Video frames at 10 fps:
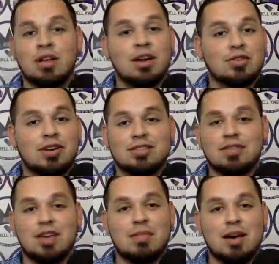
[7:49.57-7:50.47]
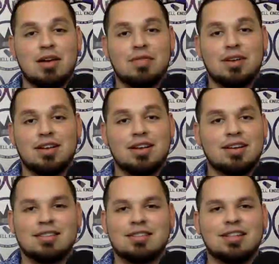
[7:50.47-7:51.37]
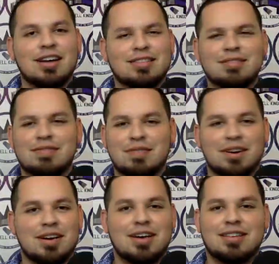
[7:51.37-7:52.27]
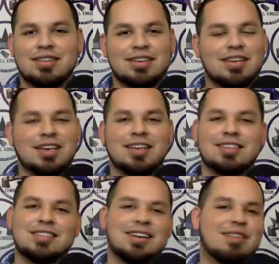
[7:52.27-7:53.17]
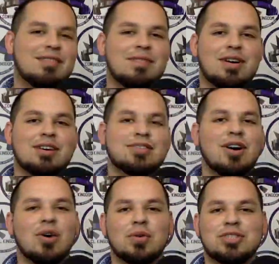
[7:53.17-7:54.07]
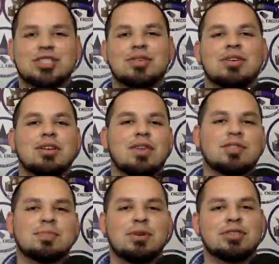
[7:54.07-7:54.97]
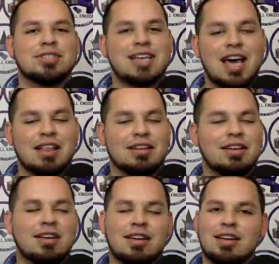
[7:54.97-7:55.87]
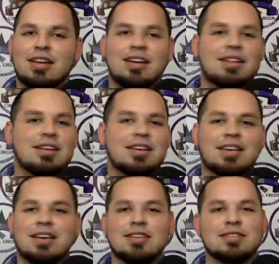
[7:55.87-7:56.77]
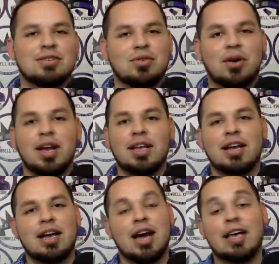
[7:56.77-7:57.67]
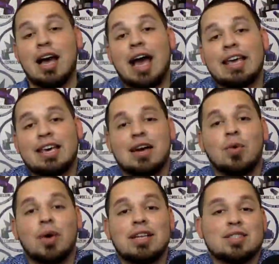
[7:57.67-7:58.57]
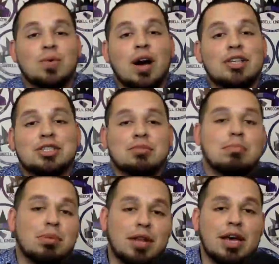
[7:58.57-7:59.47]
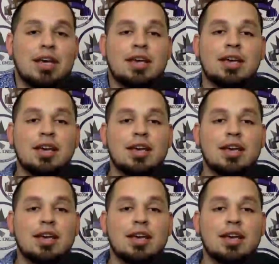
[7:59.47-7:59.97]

a lot of great stuff came out of it. Lots of fun. Again, De'Aaron Fox always showing off his personality. The kid is great. I can't wait to watch him play.